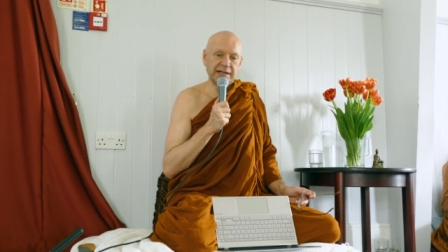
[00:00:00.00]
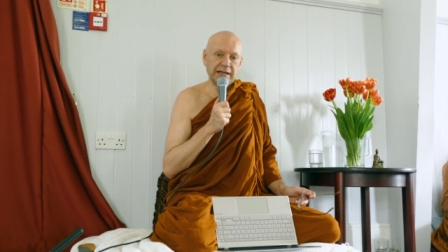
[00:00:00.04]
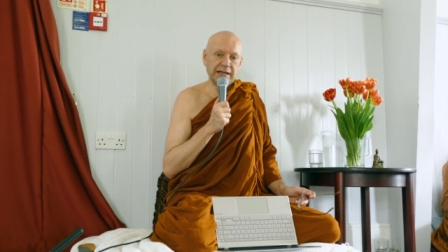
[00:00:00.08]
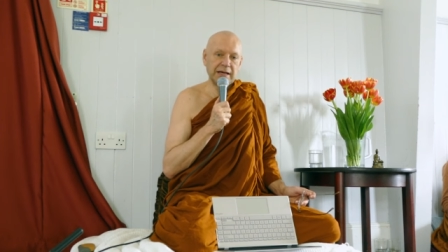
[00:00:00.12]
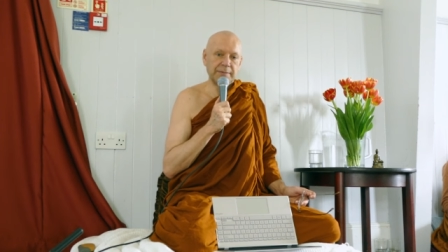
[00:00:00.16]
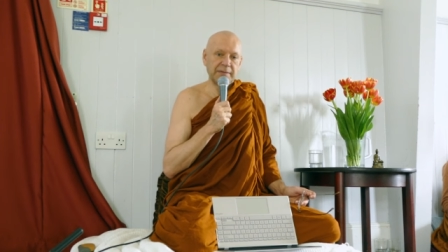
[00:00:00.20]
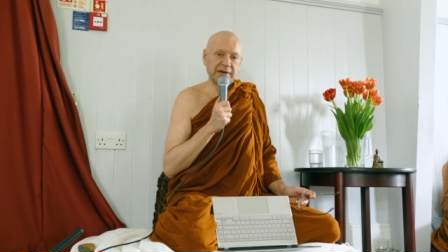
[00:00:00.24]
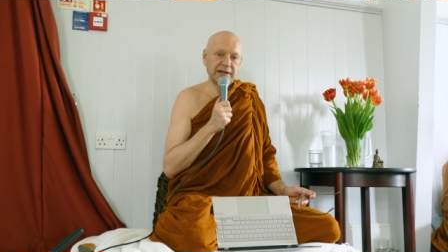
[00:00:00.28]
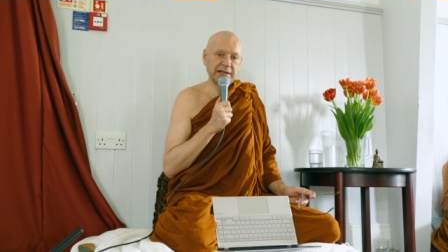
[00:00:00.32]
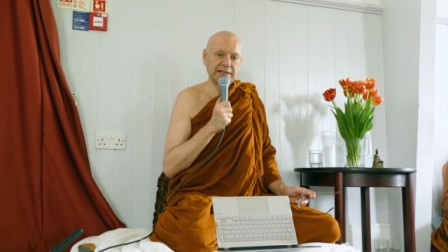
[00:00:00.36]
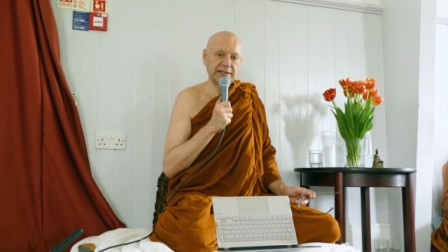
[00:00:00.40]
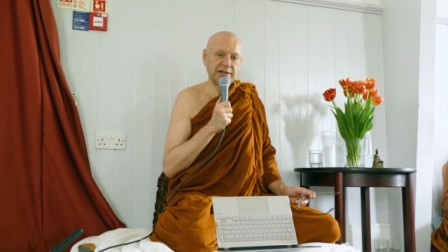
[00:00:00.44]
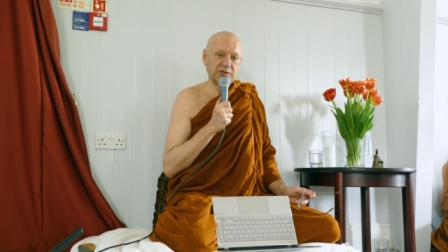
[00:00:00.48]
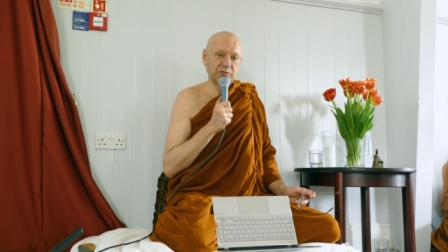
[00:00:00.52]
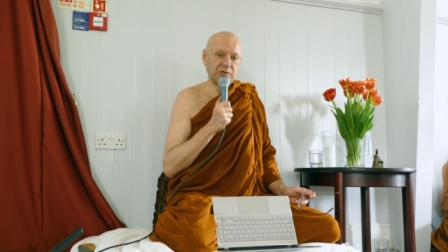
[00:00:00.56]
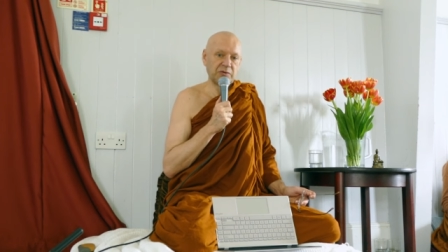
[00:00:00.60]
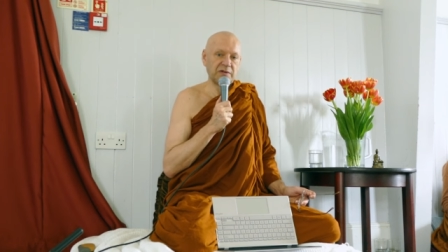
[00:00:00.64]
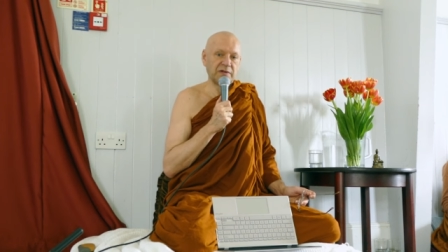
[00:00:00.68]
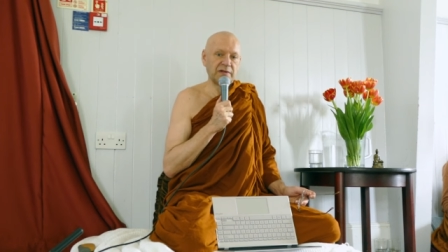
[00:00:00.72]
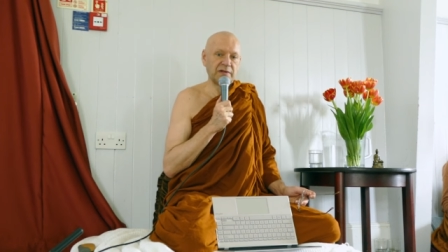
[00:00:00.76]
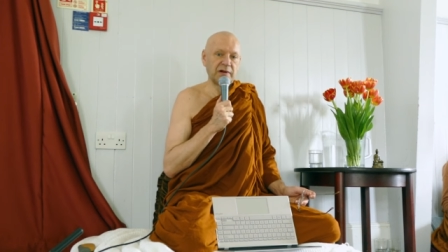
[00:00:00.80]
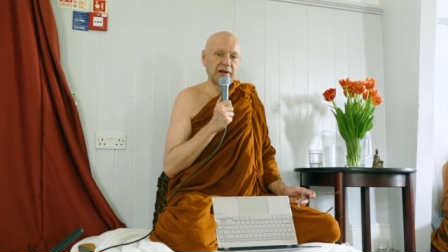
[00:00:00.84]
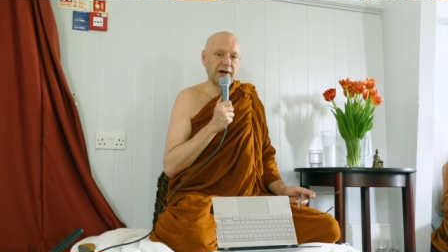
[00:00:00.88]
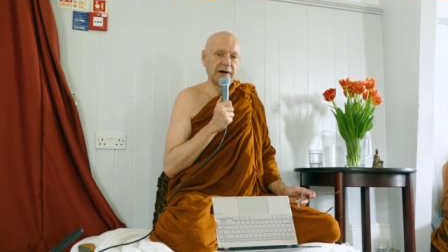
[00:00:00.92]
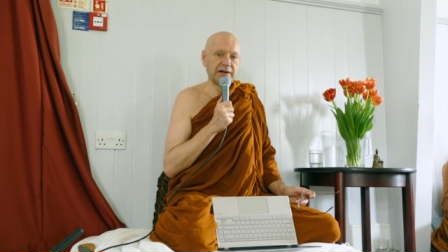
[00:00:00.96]
Time magazine is one
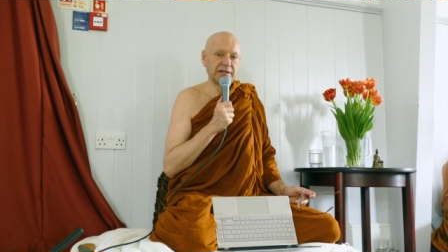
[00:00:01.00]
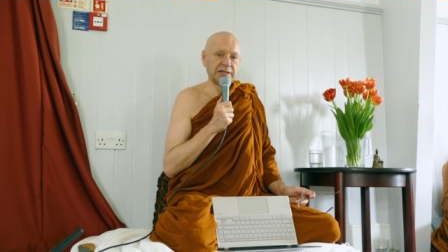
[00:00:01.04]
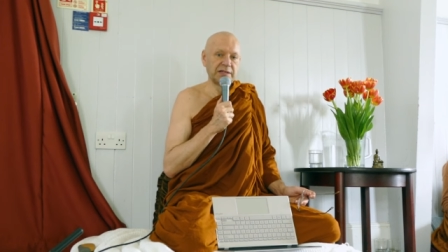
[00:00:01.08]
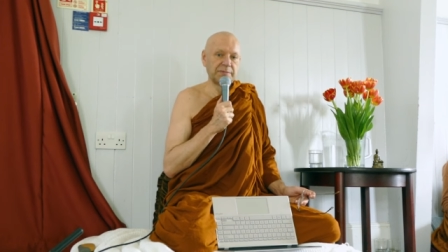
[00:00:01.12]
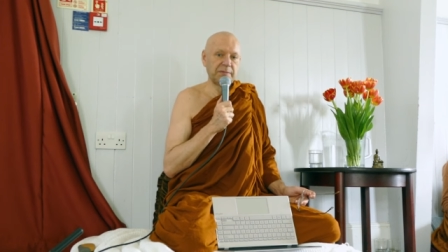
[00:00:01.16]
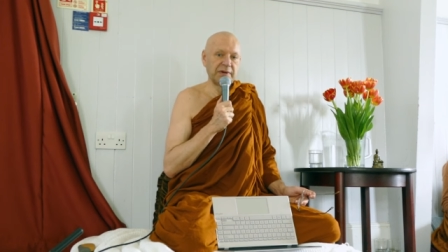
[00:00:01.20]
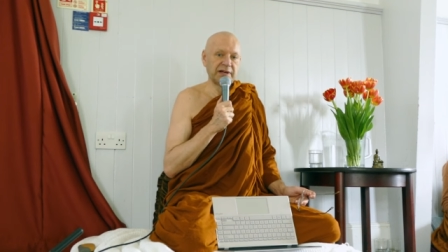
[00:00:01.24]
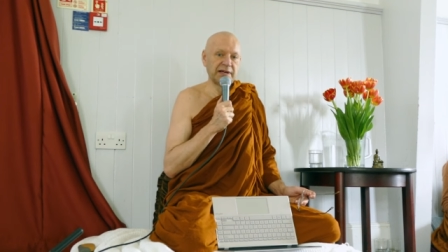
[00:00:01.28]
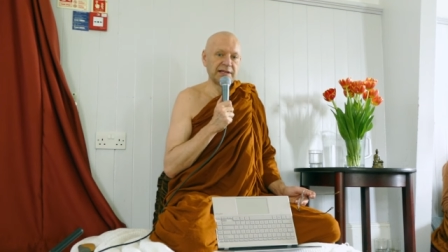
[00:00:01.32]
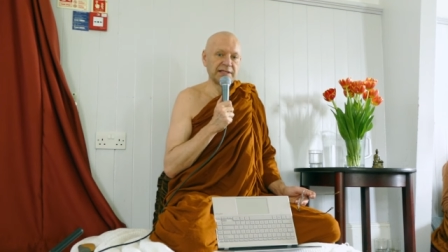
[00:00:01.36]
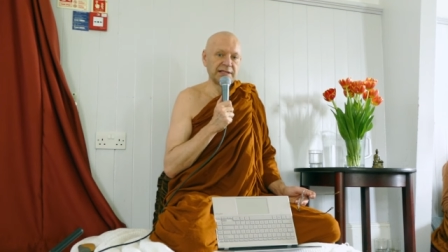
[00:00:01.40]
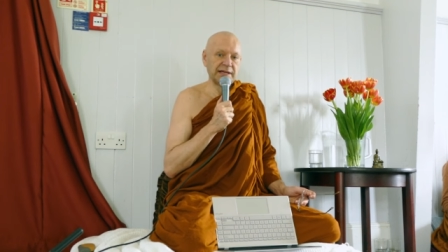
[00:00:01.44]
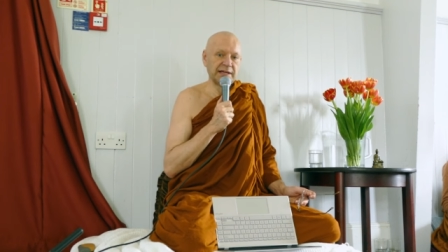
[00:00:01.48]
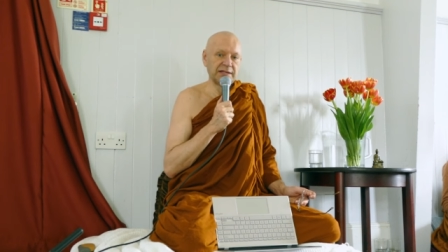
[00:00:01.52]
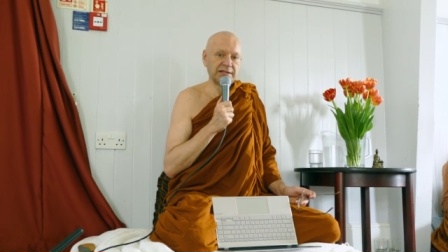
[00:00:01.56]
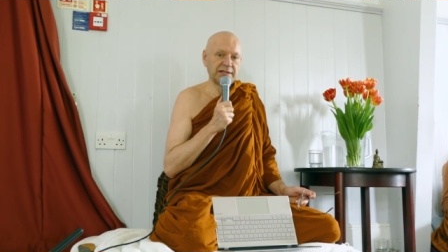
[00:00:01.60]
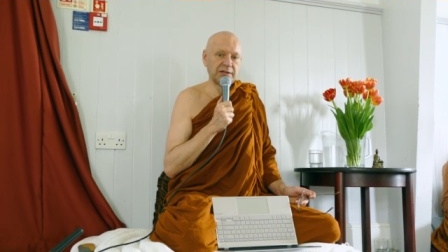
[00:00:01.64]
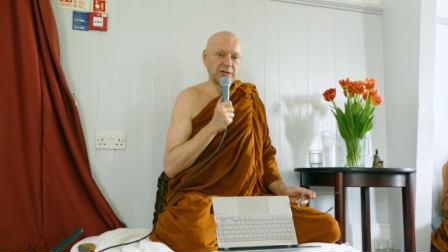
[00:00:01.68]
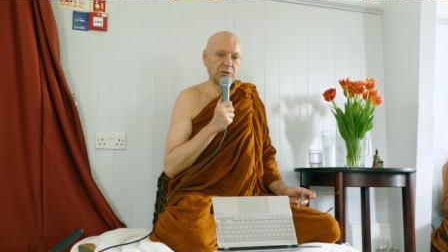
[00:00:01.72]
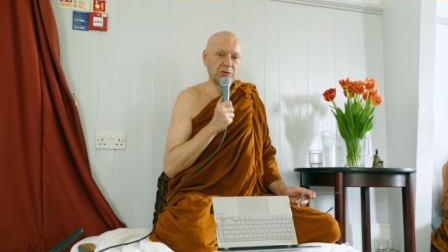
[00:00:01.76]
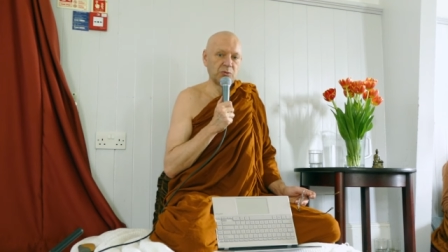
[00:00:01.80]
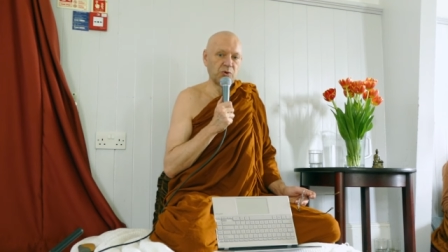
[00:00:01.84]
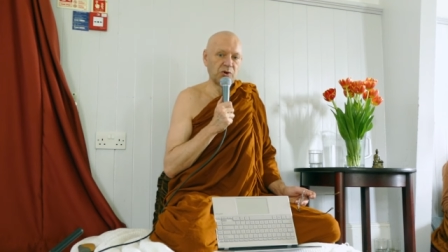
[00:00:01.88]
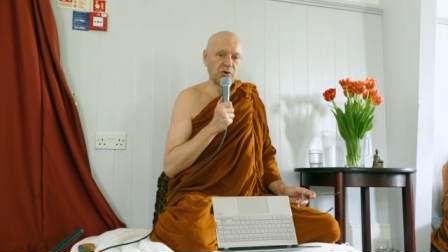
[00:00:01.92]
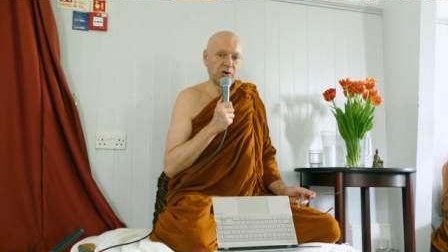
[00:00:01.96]
of the largest magazines
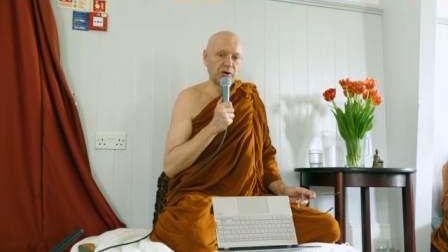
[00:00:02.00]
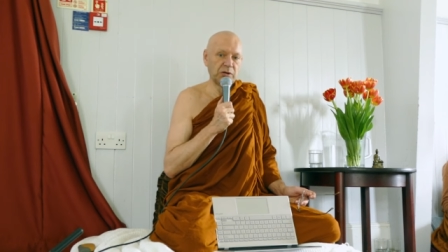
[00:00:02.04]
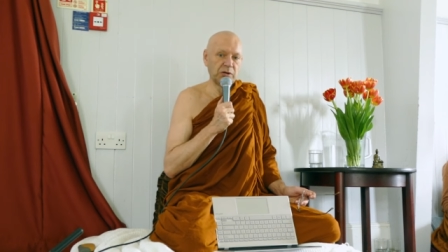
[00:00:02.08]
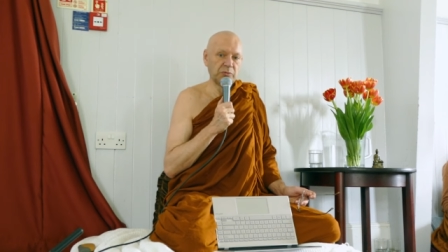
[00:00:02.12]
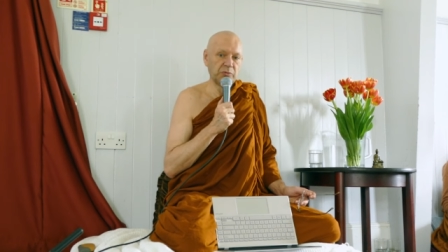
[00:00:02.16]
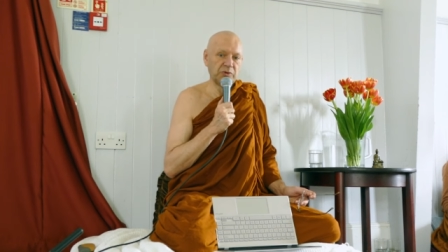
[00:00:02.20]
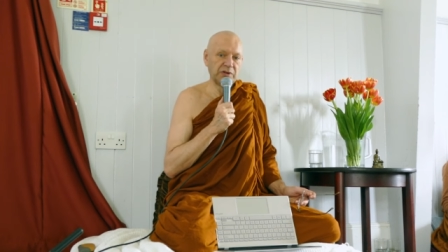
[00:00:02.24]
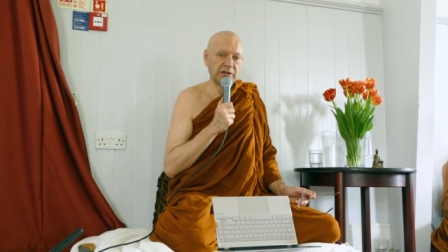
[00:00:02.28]
in the world.